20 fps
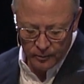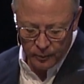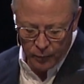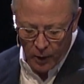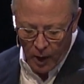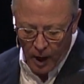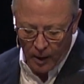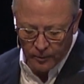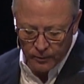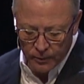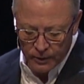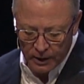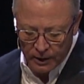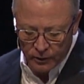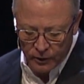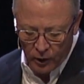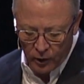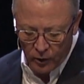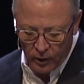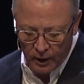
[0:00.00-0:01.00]
problems
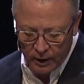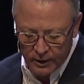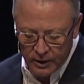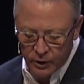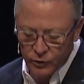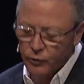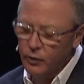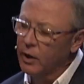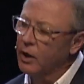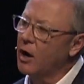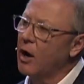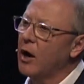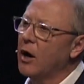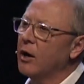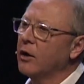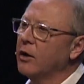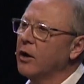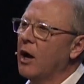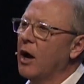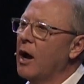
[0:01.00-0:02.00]
that totally
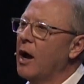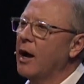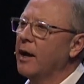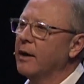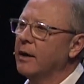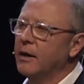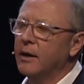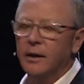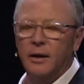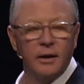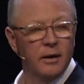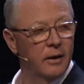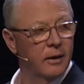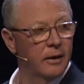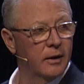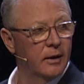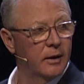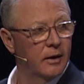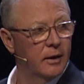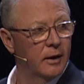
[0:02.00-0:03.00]
disregard God,
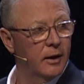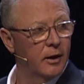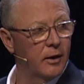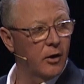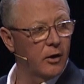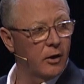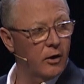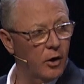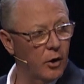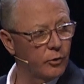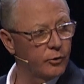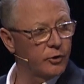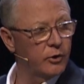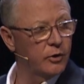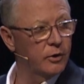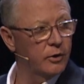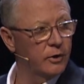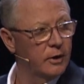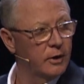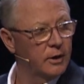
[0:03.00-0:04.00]
and our
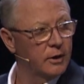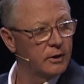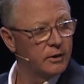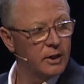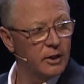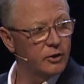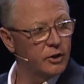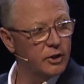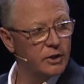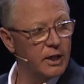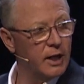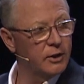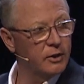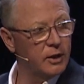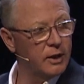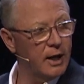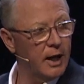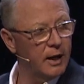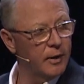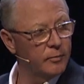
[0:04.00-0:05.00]
culture says, just
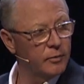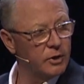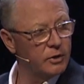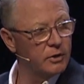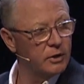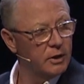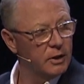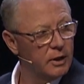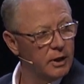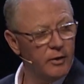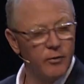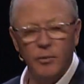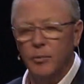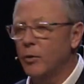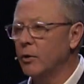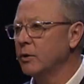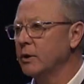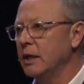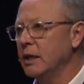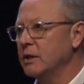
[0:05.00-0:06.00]
educate him. Just give him
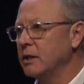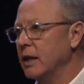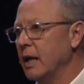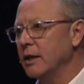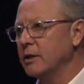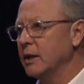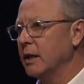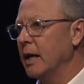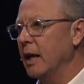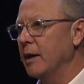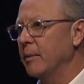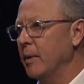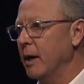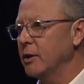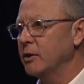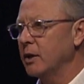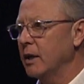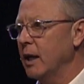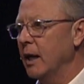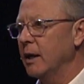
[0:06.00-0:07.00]
more teaching. Educate him.
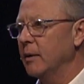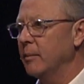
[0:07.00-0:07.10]
If